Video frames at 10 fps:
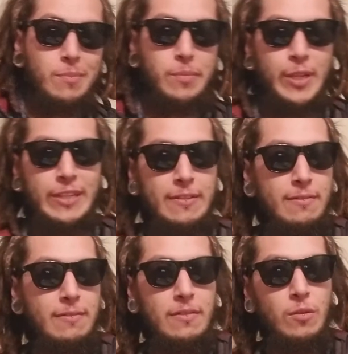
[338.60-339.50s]
but
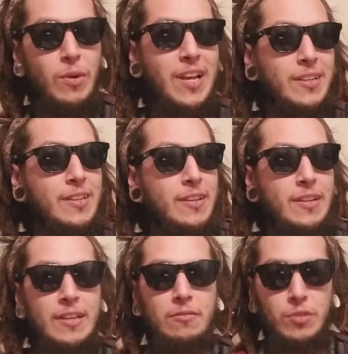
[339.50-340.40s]
the way I did it,
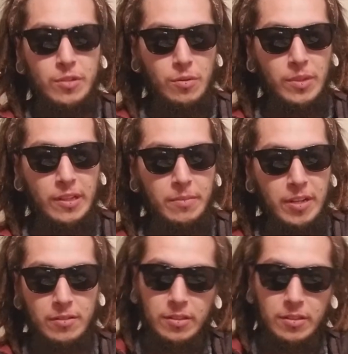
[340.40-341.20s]
it would normally come out.